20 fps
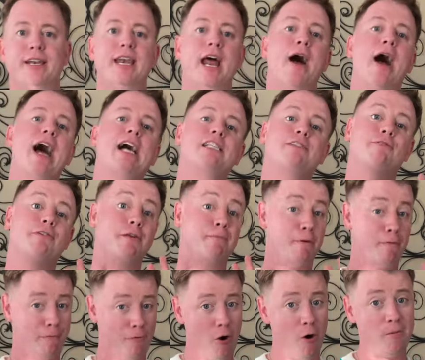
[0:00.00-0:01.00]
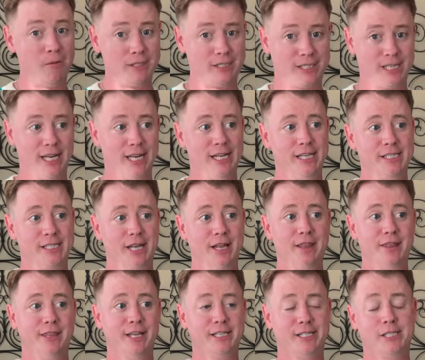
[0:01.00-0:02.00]
Now, as for the performances,
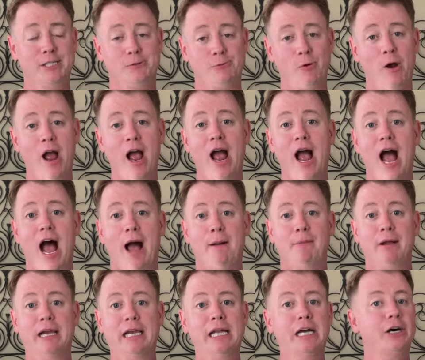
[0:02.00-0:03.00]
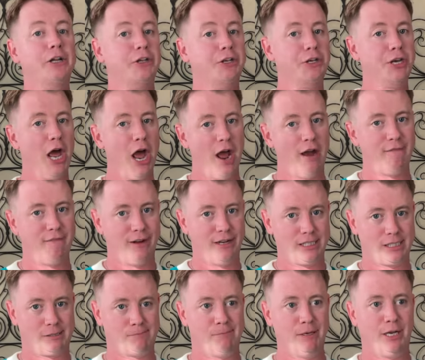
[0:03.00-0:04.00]
this is where I'm a little
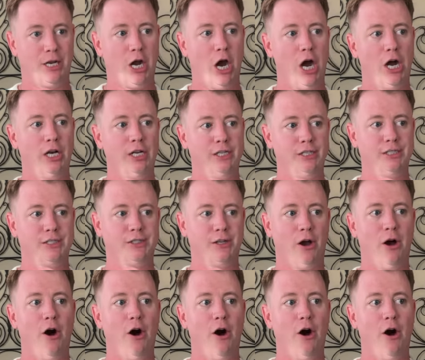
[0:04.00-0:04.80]
nervous because